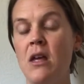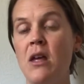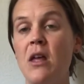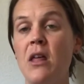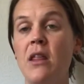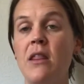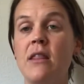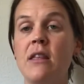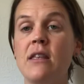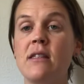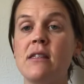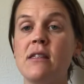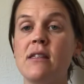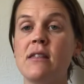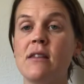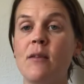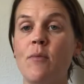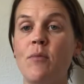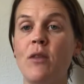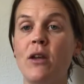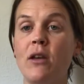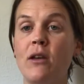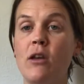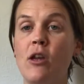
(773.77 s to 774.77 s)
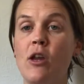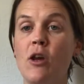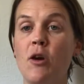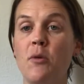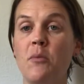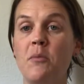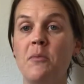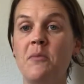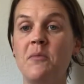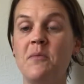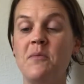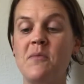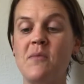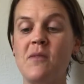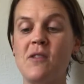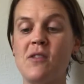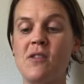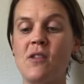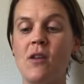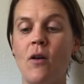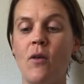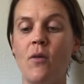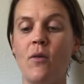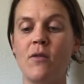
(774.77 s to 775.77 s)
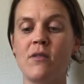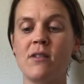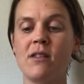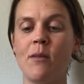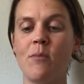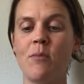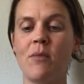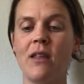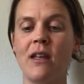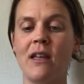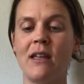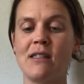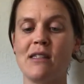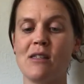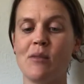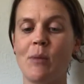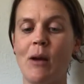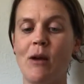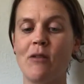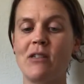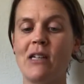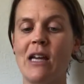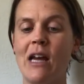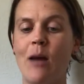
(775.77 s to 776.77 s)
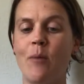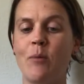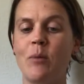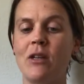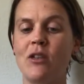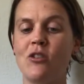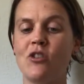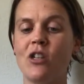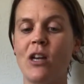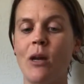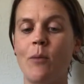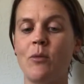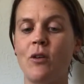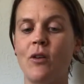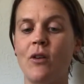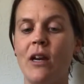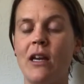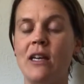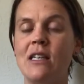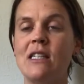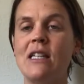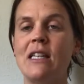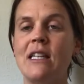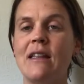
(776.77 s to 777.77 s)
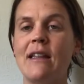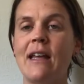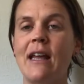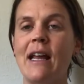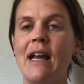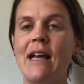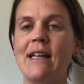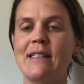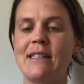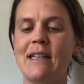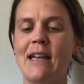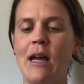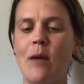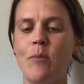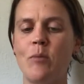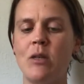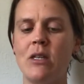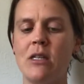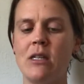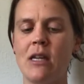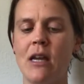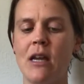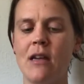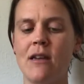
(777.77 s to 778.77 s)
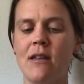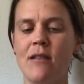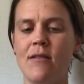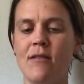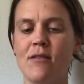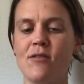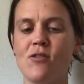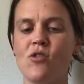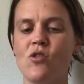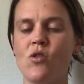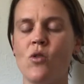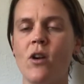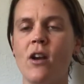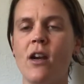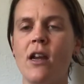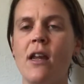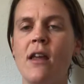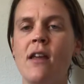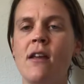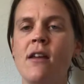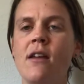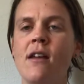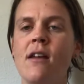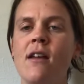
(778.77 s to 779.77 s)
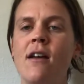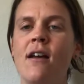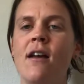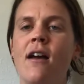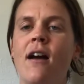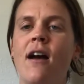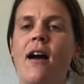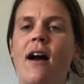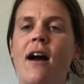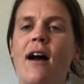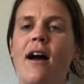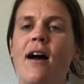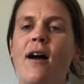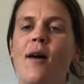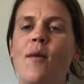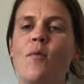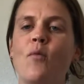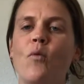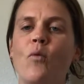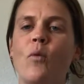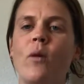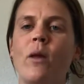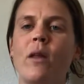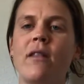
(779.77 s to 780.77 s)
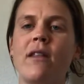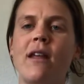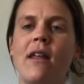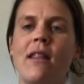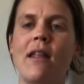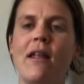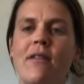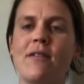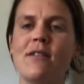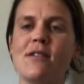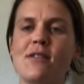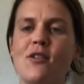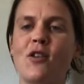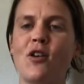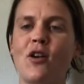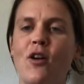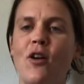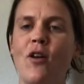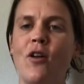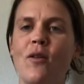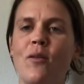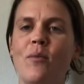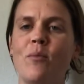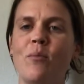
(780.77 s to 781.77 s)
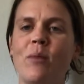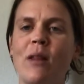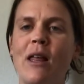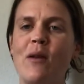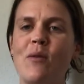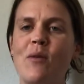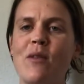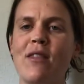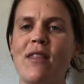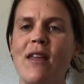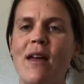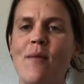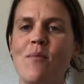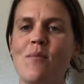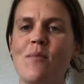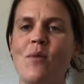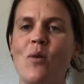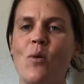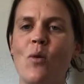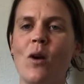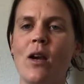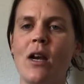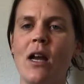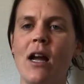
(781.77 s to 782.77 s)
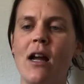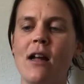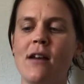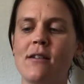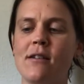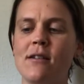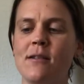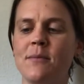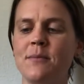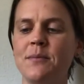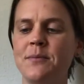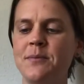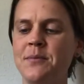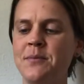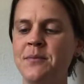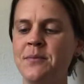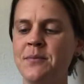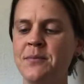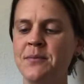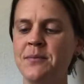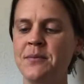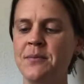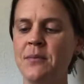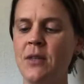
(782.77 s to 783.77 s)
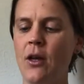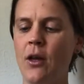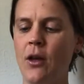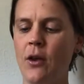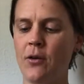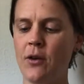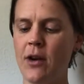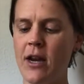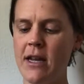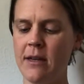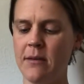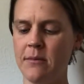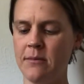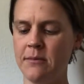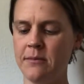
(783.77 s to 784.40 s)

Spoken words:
this is something new. So something is about to happen in chapter 19 that hasn't happened yet in the story. Will they let this girl play with them or not? All right.